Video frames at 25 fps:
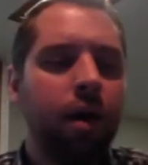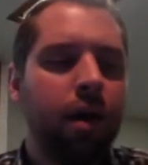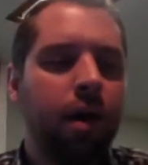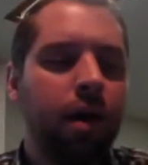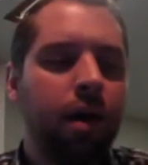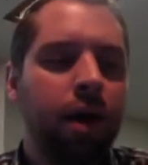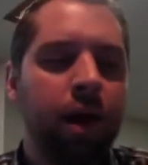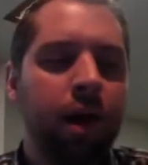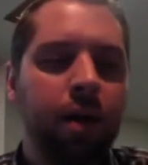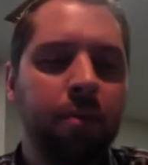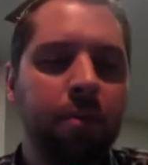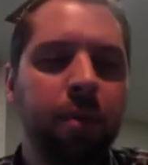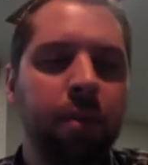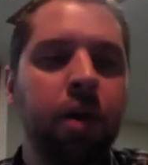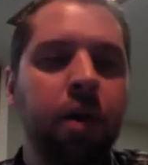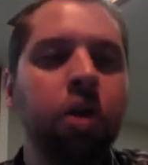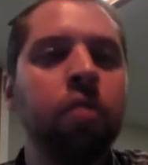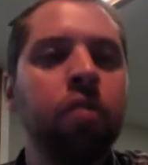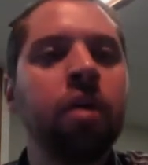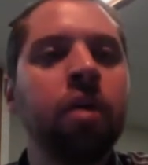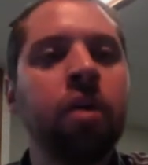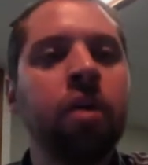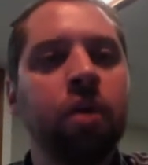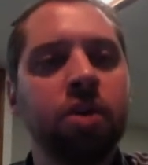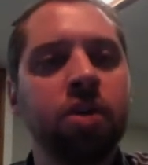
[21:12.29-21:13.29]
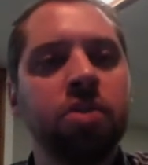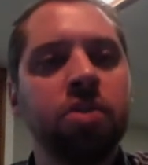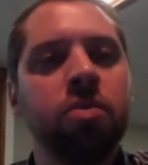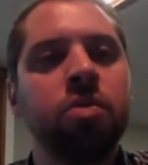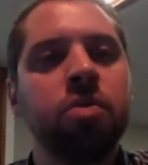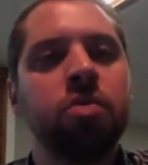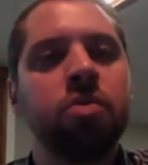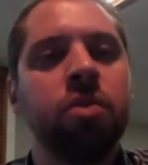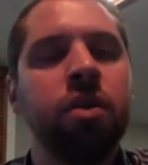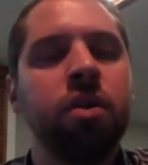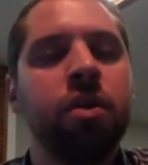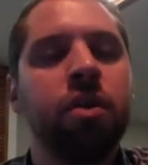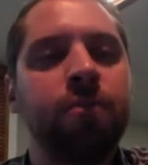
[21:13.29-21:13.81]
And Irving Kristol
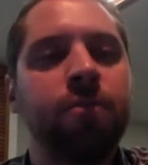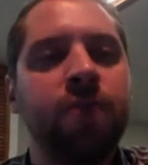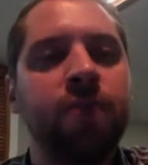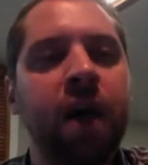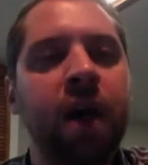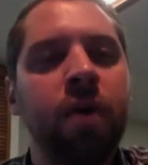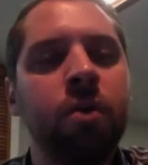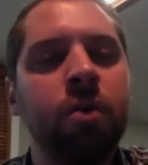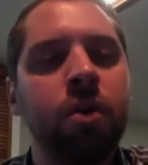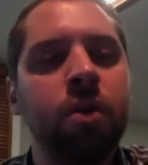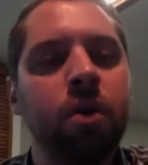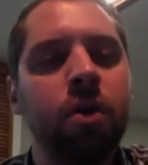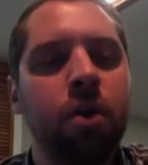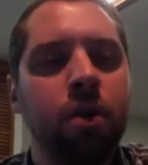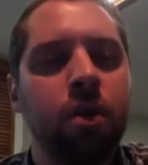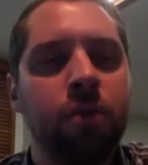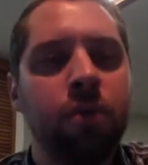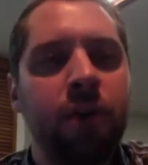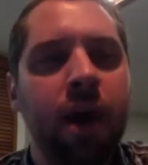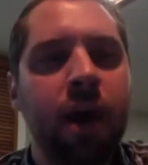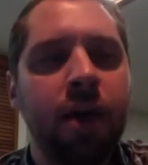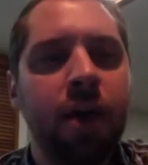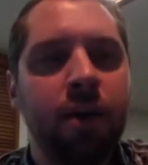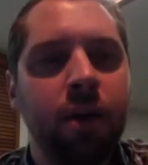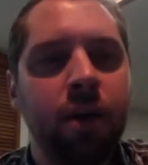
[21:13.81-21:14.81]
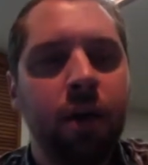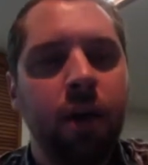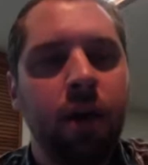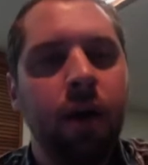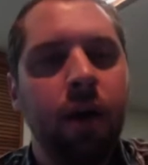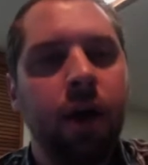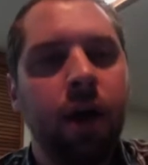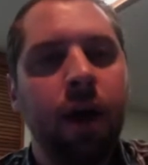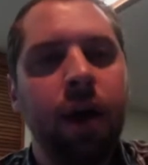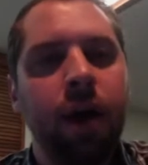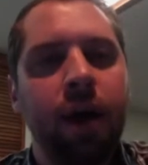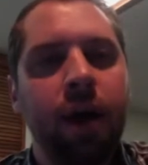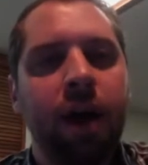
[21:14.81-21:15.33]
was really the founder of that
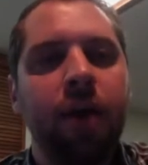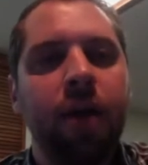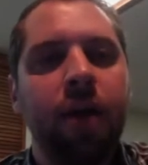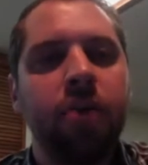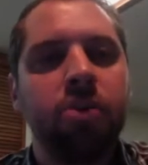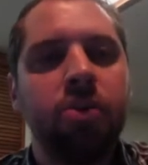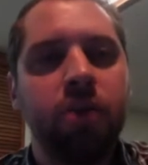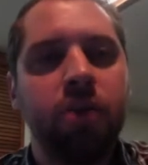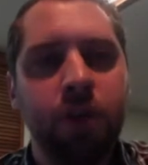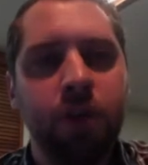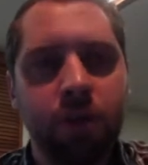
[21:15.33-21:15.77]
ideology.